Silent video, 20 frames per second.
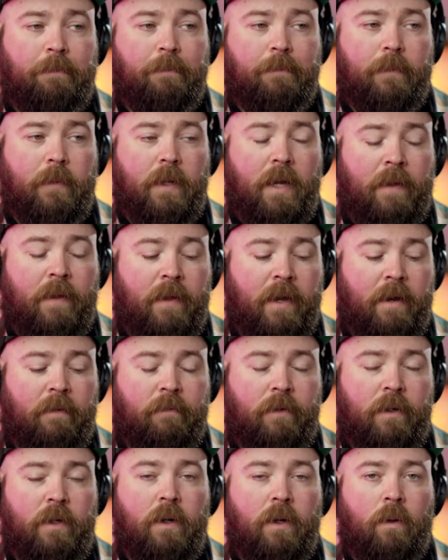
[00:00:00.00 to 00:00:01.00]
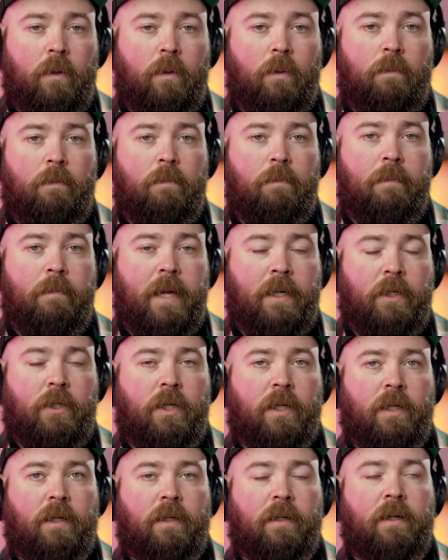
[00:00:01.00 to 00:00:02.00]
And they have no
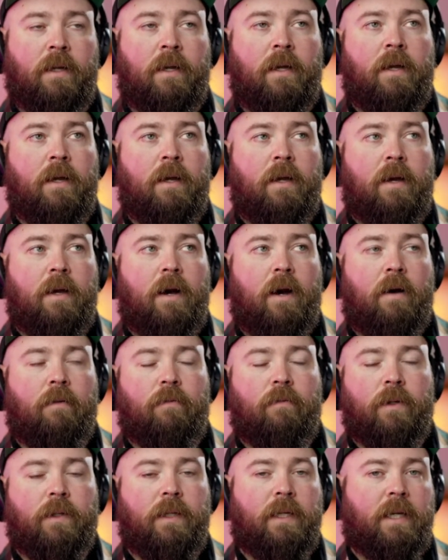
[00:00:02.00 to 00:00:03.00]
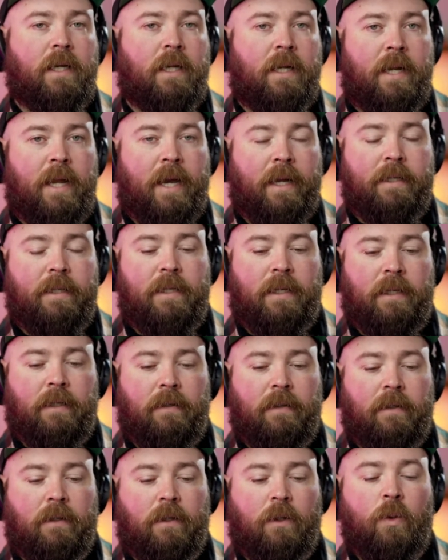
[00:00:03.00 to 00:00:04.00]
mention of really connecting
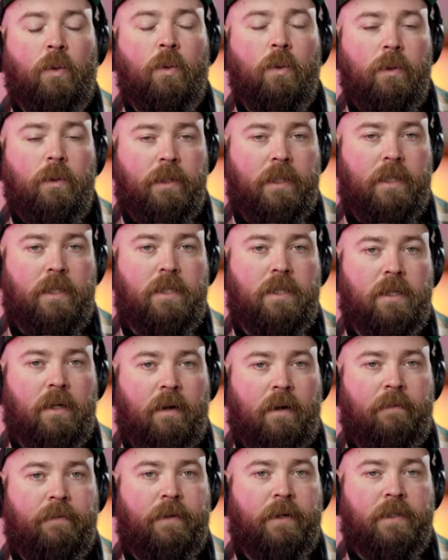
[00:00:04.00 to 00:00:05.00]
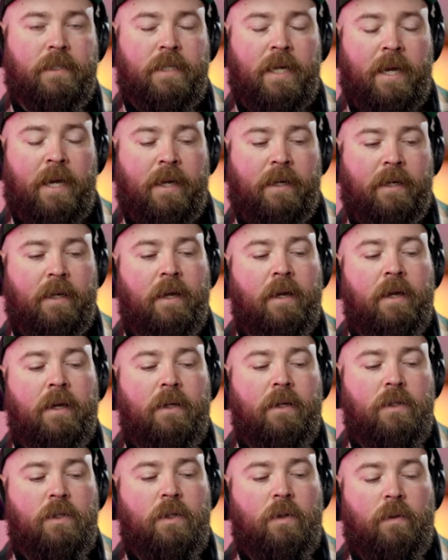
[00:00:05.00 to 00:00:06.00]
the coolness of their tech
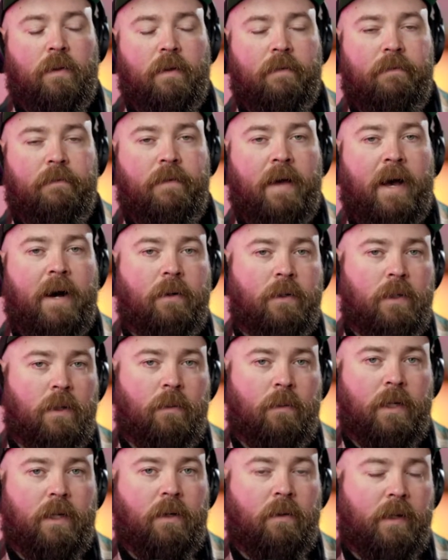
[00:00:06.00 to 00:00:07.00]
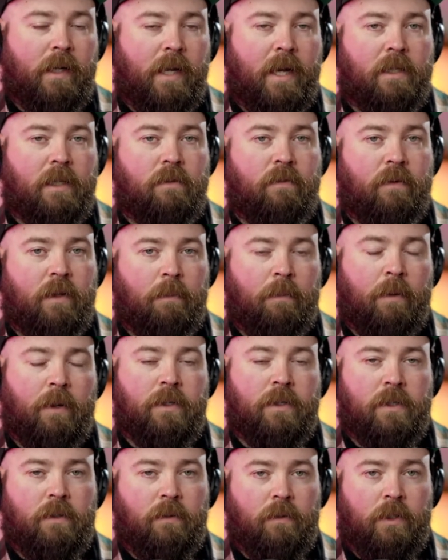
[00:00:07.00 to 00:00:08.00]
to the value it creates for the
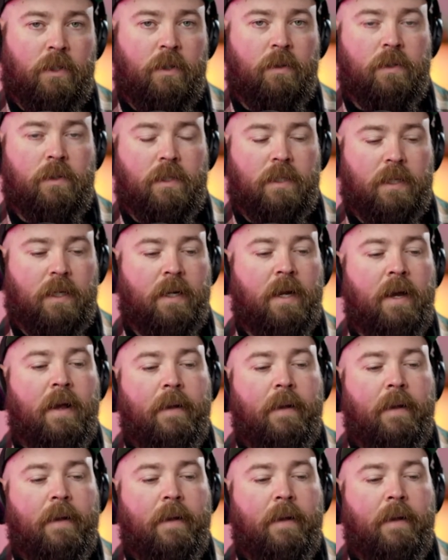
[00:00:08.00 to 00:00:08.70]
person who chooses it.